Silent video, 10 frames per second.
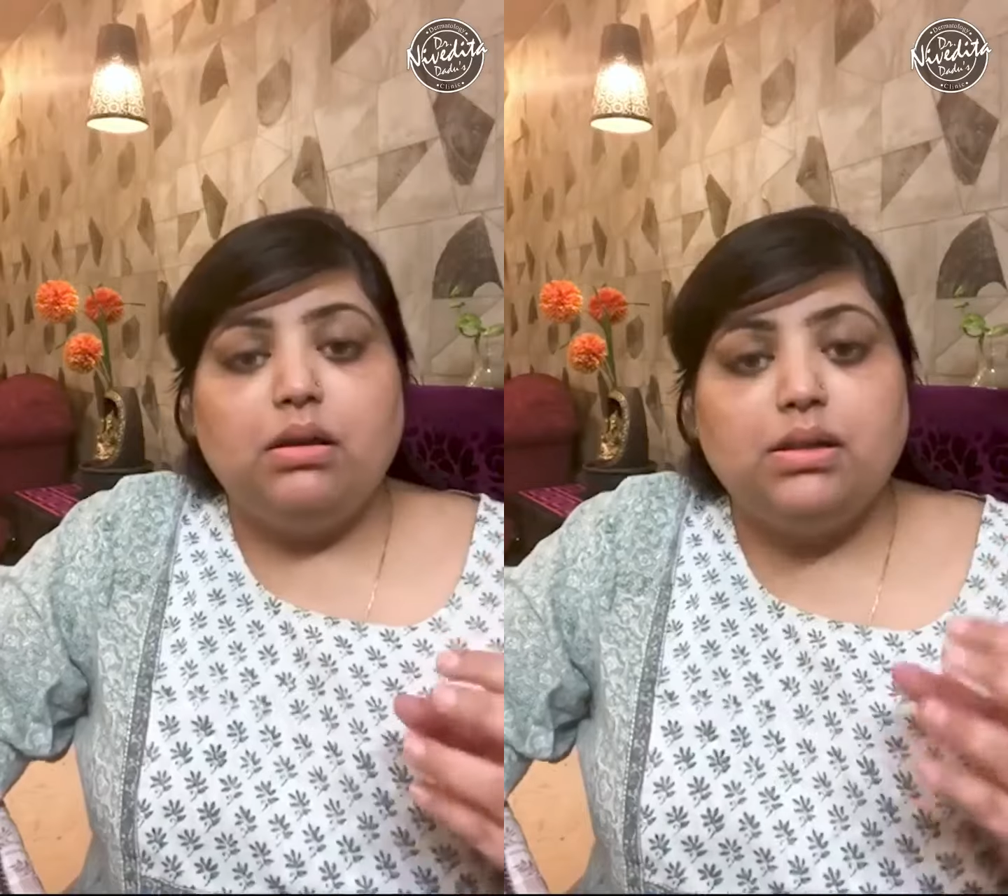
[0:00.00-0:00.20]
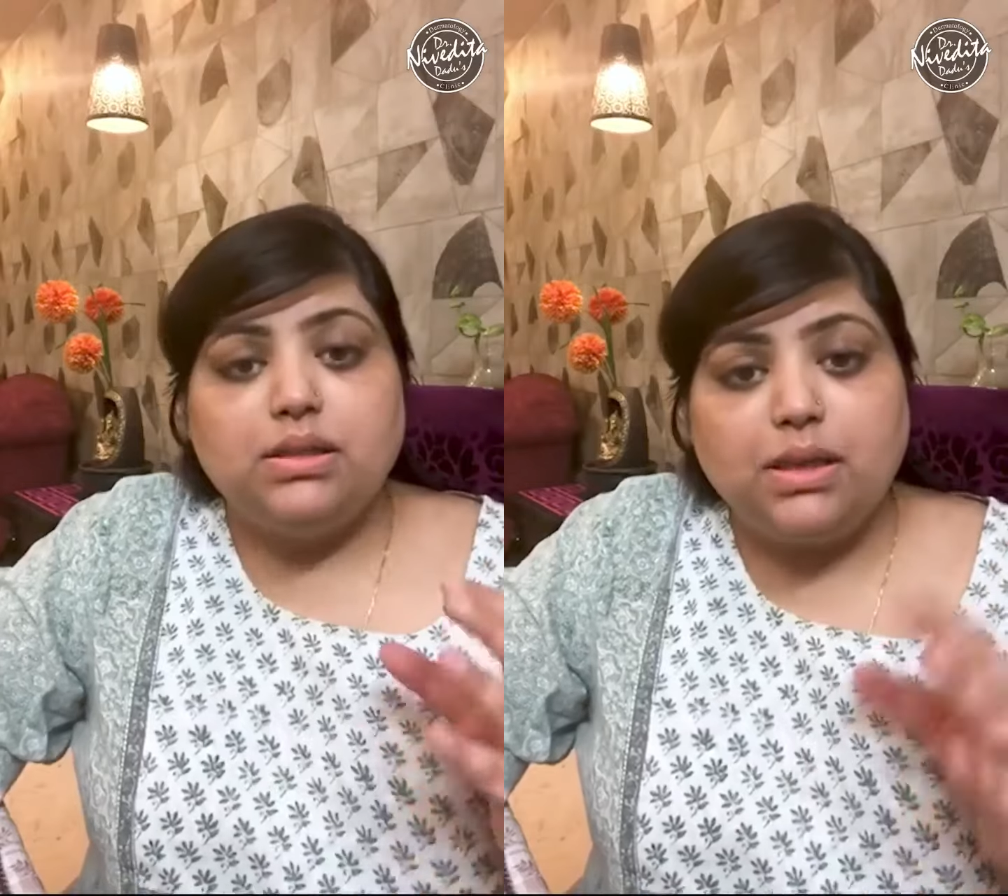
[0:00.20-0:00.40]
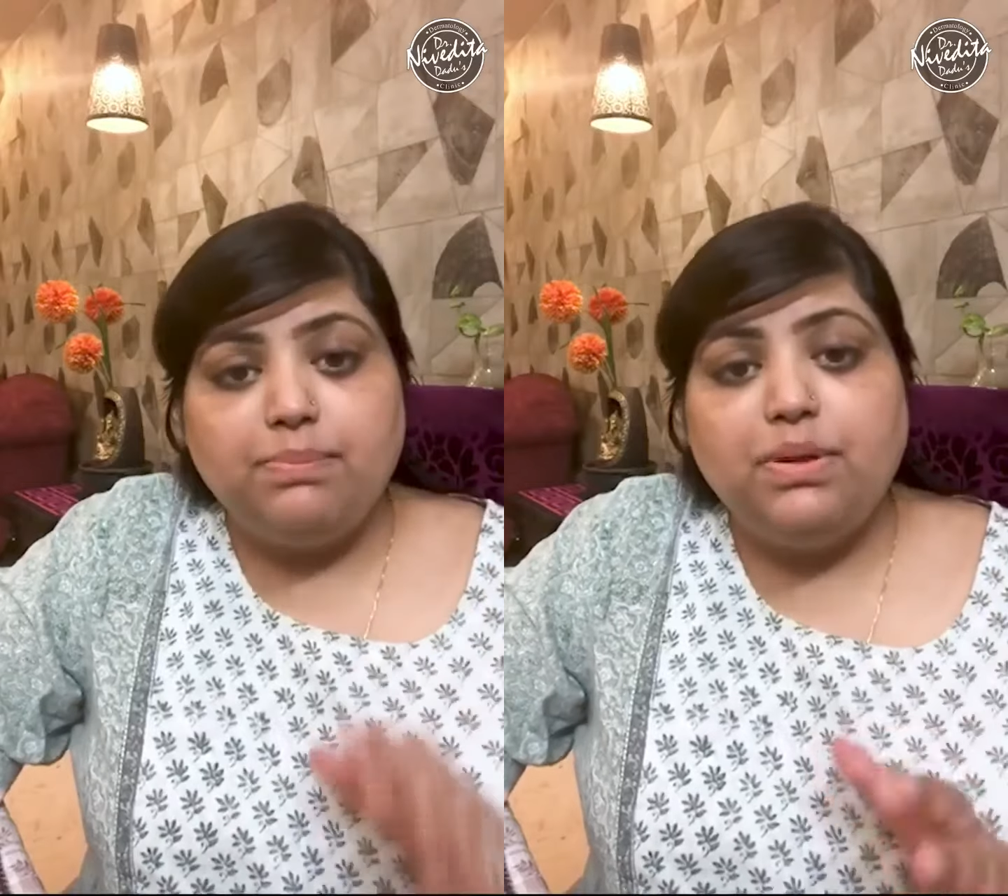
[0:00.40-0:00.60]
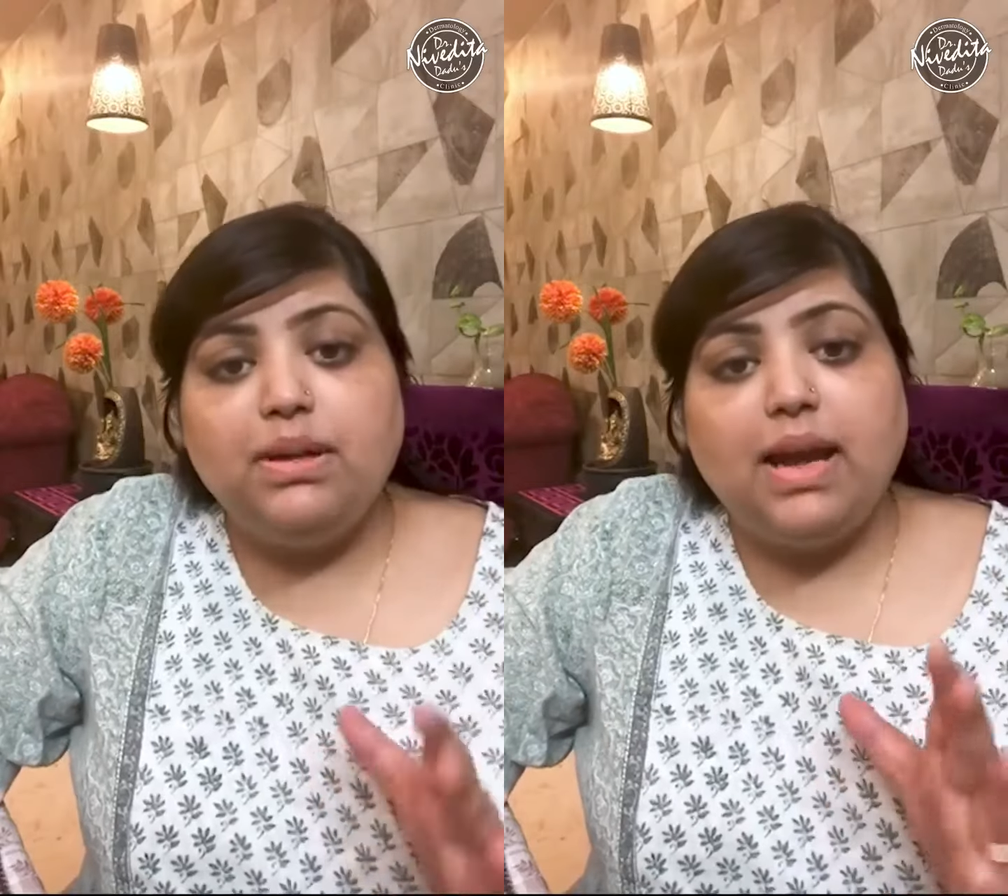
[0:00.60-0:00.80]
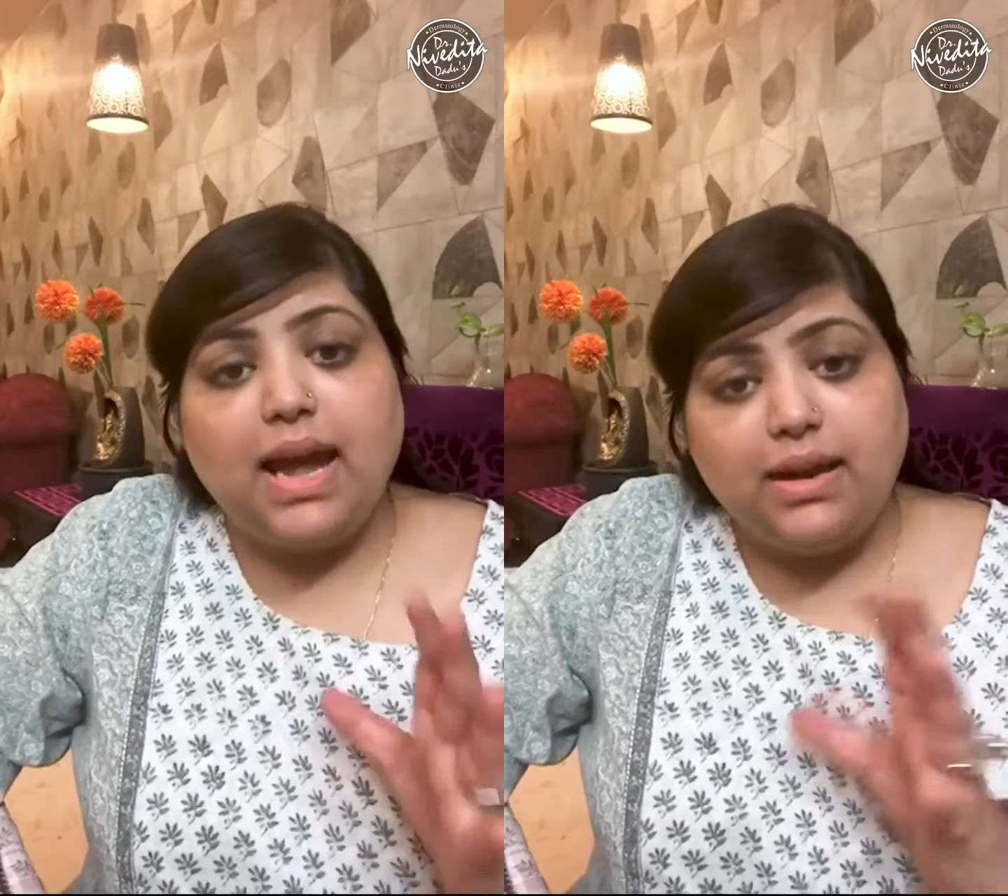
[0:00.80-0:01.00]

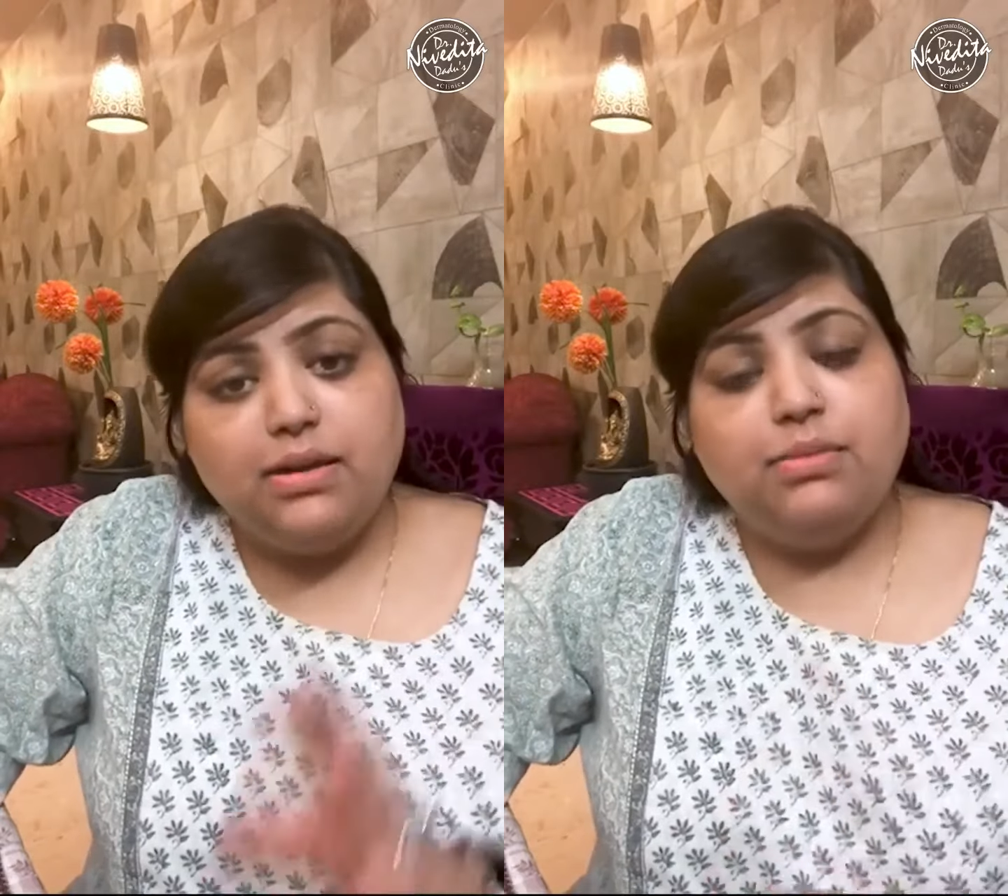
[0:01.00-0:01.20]
supple and